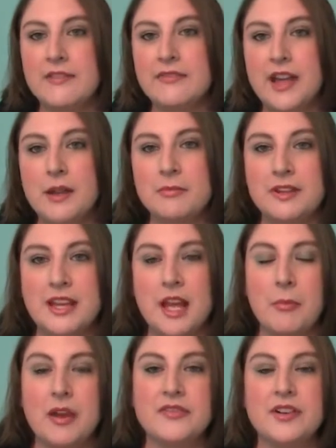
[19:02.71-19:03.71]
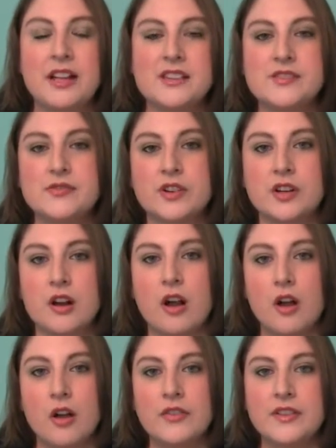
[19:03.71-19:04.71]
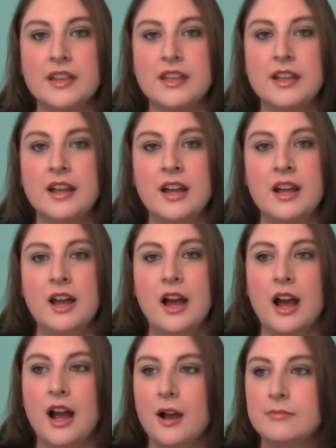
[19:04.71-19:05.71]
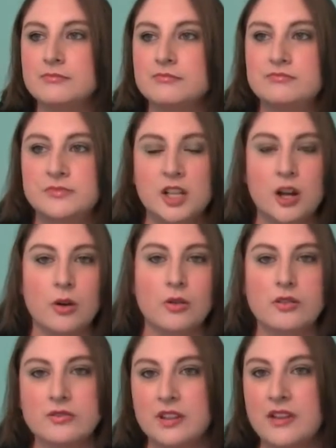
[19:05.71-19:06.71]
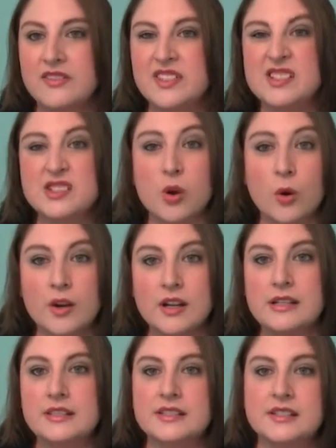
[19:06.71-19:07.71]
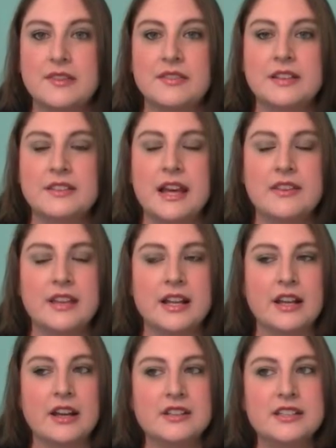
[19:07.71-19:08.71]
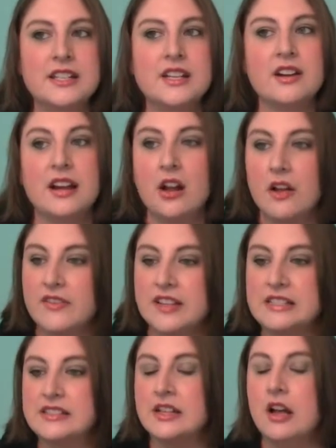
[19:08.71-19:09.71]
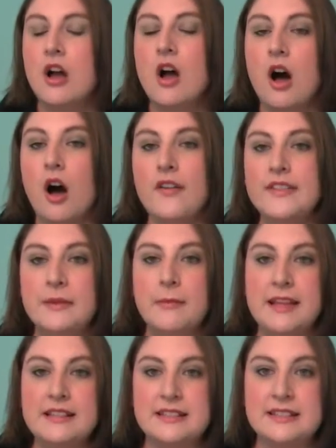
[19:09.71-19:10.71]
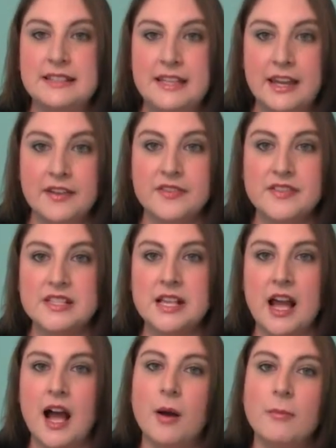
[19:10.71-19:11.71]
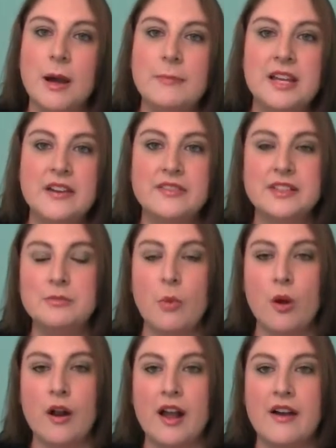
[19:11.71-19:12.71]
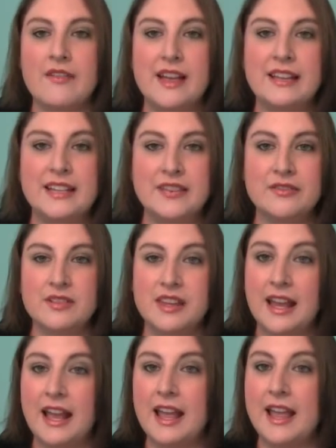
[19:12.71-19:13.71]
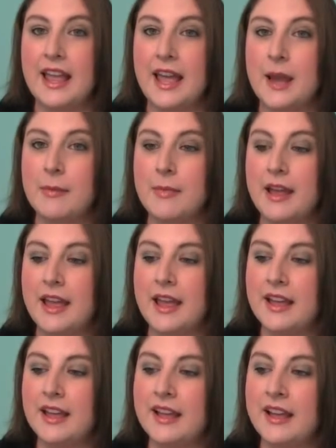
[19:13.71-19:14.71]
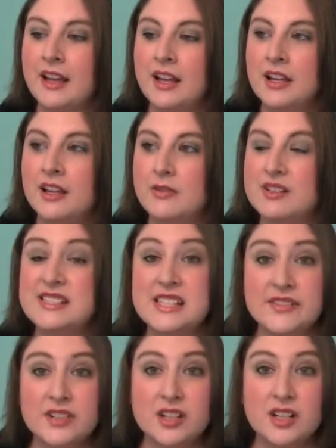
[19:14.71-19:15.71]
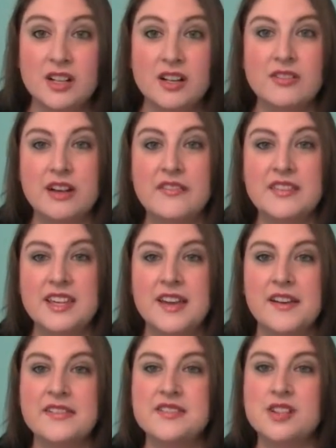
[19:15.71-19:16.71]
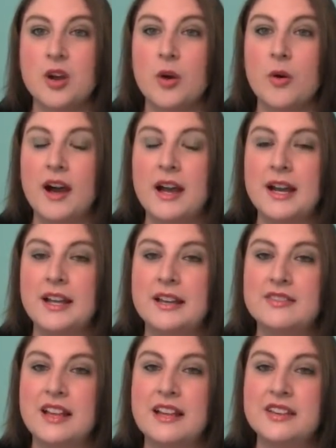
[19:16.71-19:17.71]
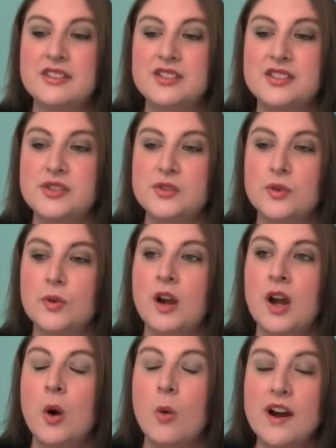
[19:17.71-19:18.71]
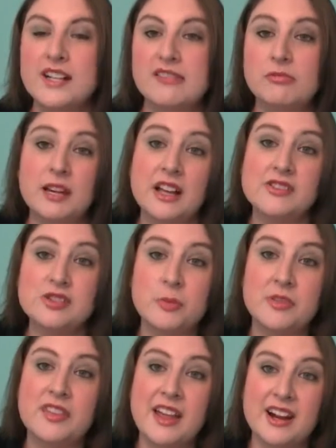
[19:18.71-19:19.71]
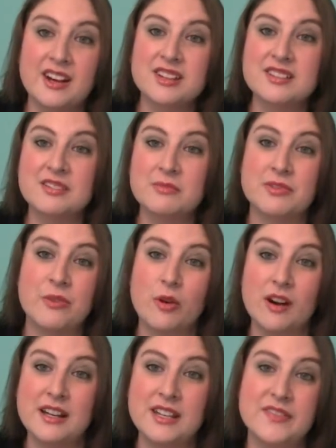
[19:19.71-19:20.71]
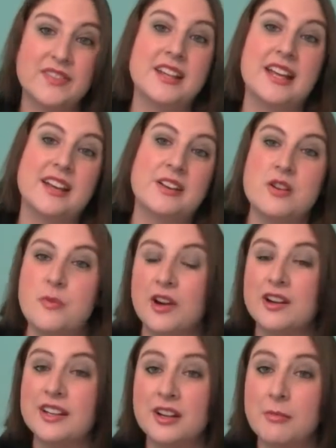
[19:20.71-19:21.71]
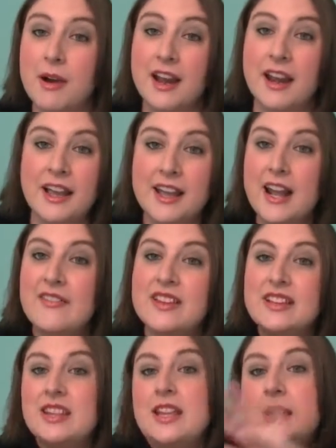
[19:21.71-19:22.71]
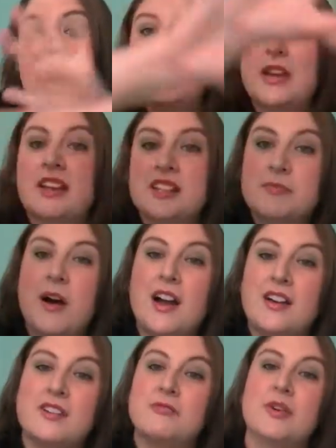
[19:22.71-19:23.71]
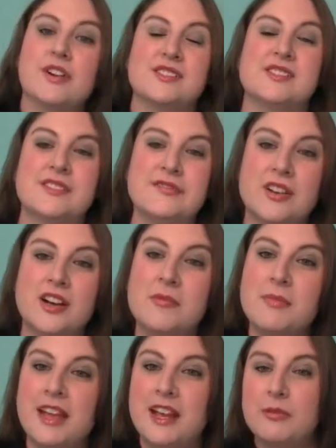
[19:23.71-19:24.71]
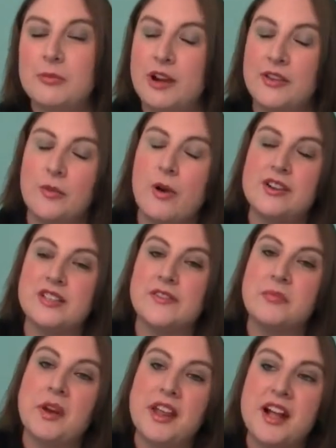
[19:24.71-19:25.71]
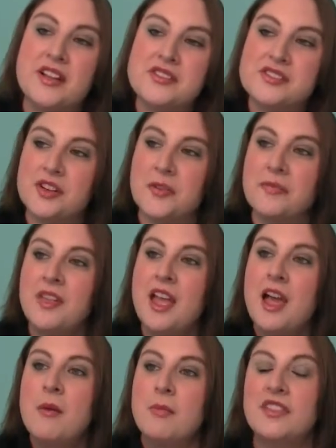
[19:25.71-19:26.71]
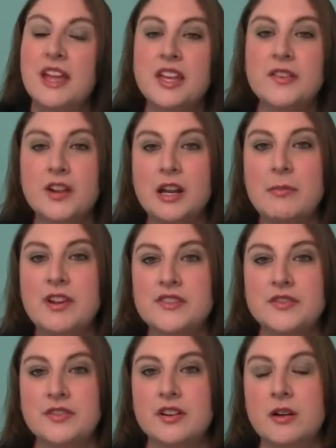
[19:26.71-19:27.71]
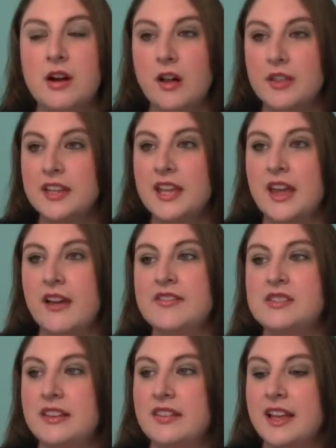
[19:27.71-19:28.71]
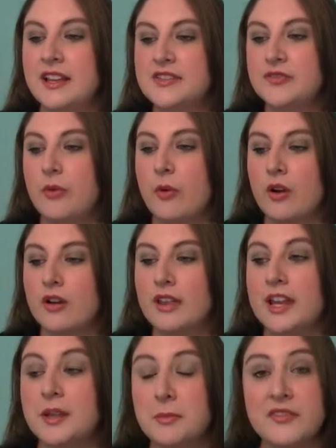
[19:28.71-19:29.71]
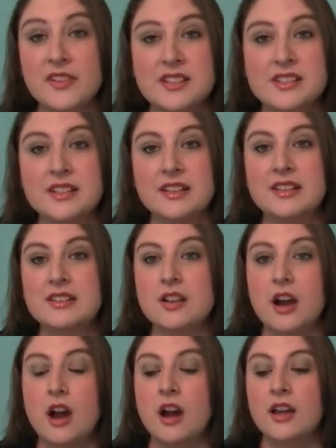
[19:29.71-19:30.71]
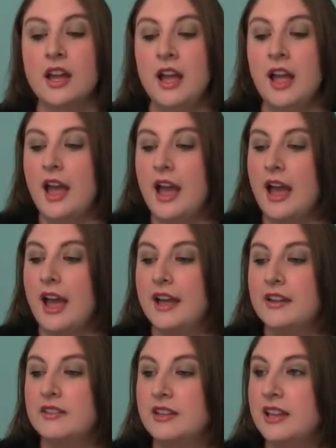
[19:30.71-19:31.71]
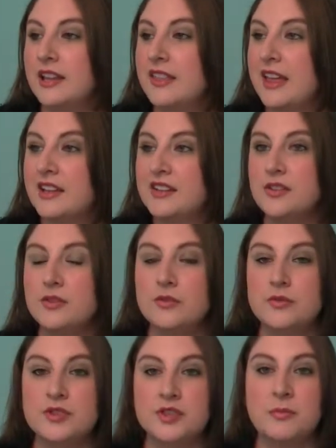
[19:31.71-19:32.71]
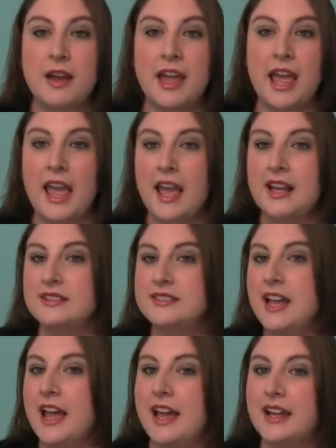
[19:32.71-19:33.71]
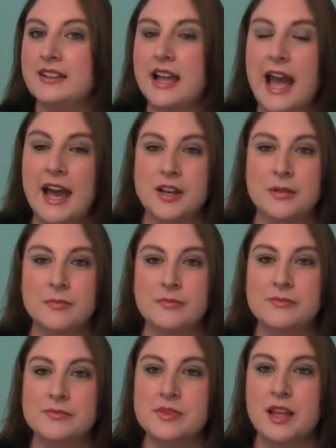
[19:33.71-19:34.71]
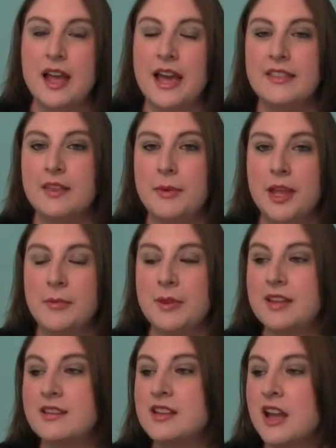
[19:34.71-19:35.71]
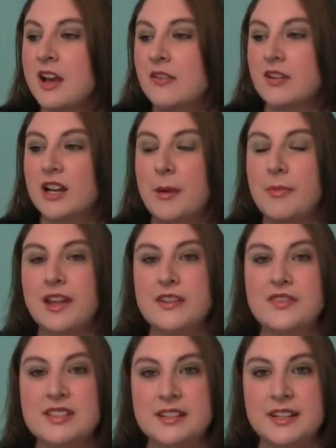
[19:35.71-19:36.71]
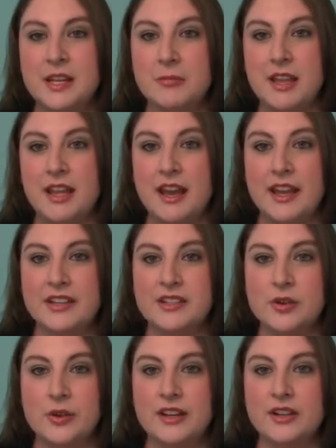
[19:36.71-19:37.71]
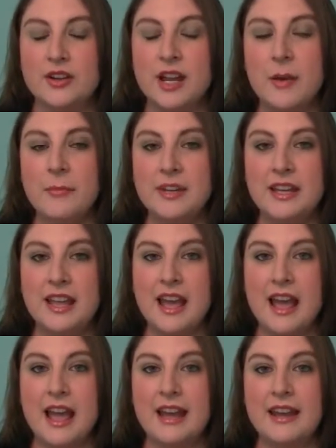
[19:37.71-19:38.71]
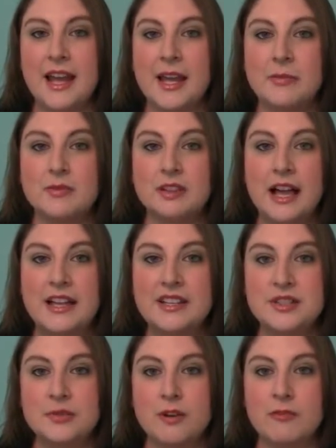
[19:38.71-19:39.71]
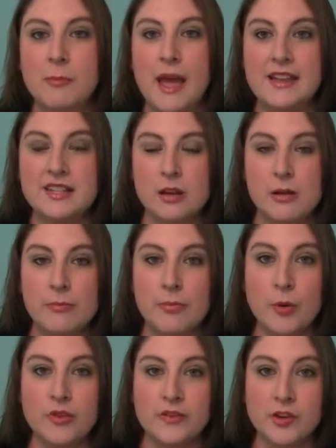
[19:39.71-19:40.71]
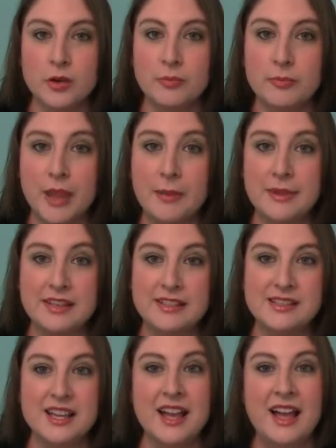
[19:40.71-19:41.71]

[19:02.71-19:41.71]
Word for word: family and my friends for all the um, you know, lovely stories and stuff like that that I got to hear and obviously all the amazing gifts. Um, I'm definitely more of a giver than I am a receiver of gifts so I like to watch everybody else open theirs before I even get anywhere near mine. I could have like the biggest pile of presents in front of me and I would rather watch everybody else so but thank you very much for all the gifts and thanks for letting me visit and talk and thank you to my aunt and Adam and the babies for coming and visiting me. I enjoyed your company and I am glad to have met both of your babies